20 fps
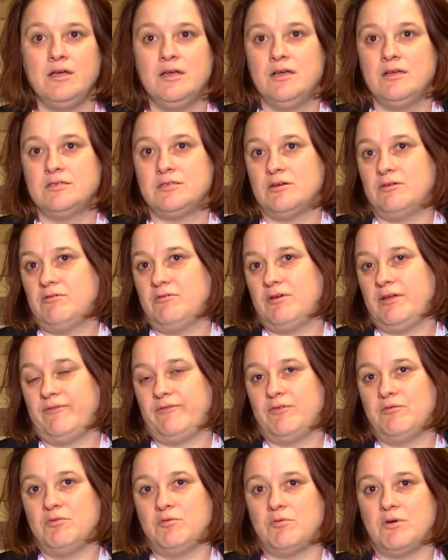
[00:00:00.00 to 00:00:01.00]
So if
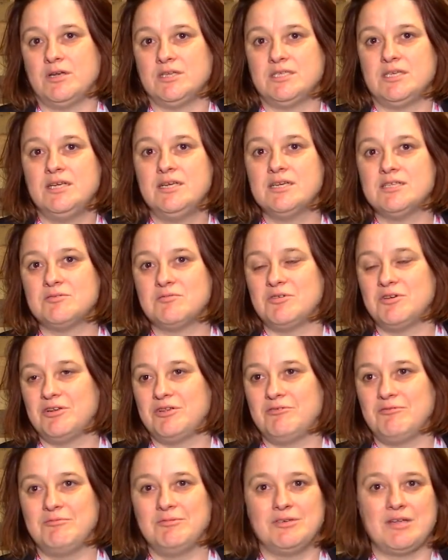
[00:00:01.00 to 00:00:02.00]
you would want to see his work,
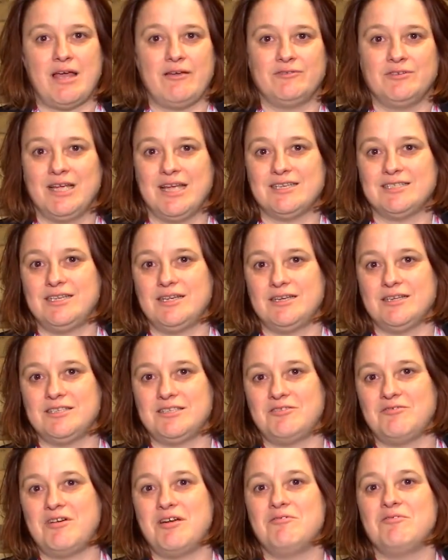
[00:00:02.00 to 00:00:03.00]
you would have to get tickets
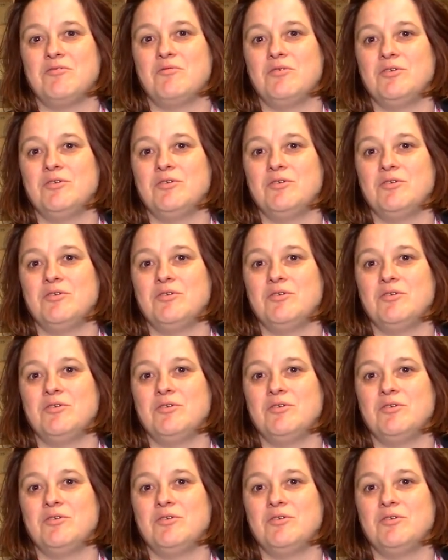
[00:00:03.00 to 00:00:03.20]
around the